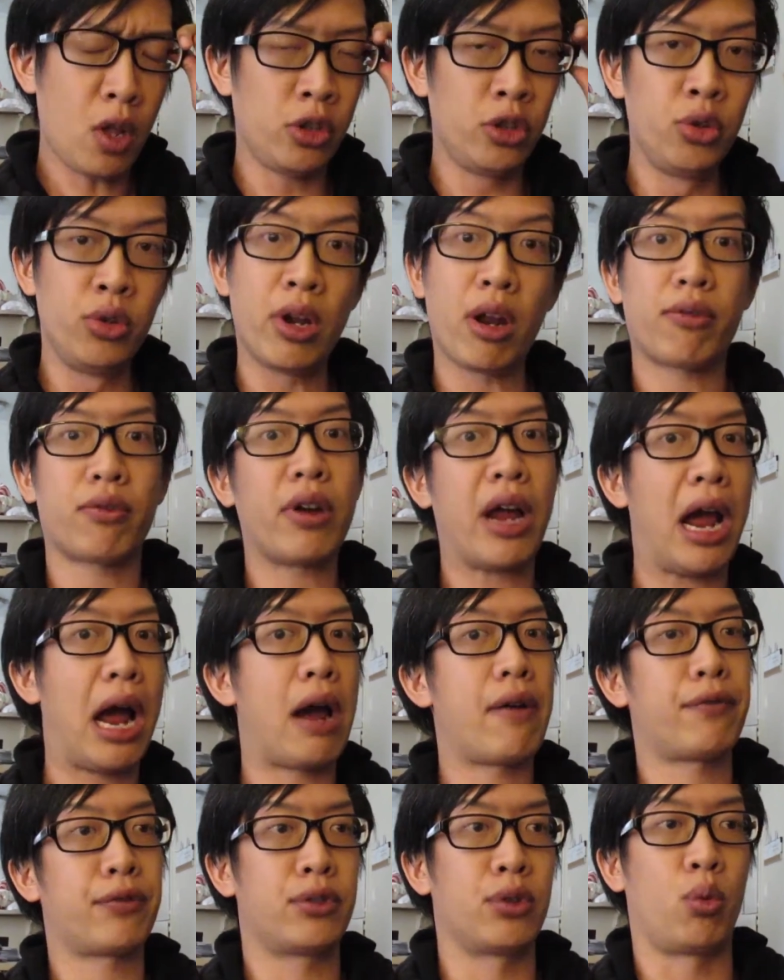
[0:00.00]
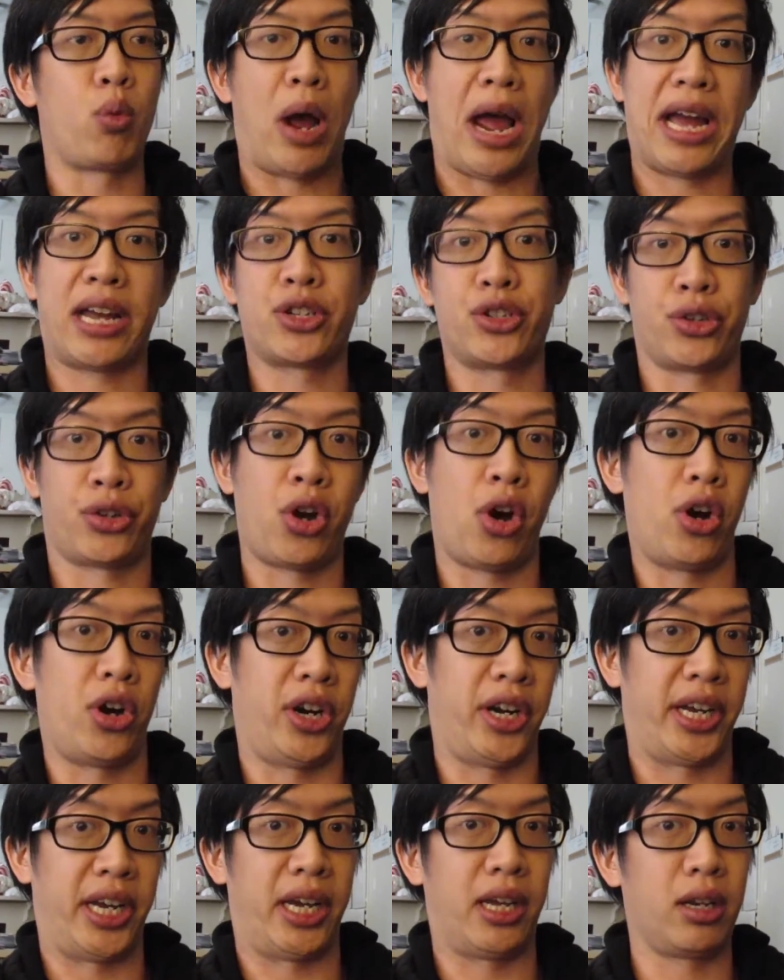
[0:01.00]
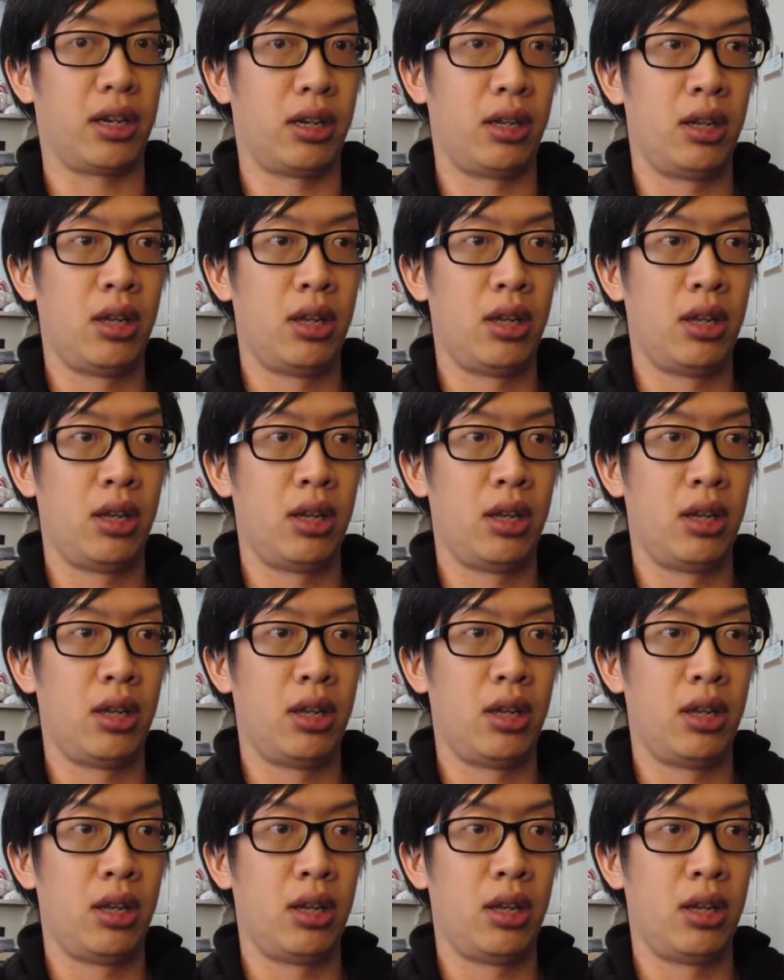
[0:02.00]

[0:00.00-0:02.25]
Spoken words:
You never have to wax your car again,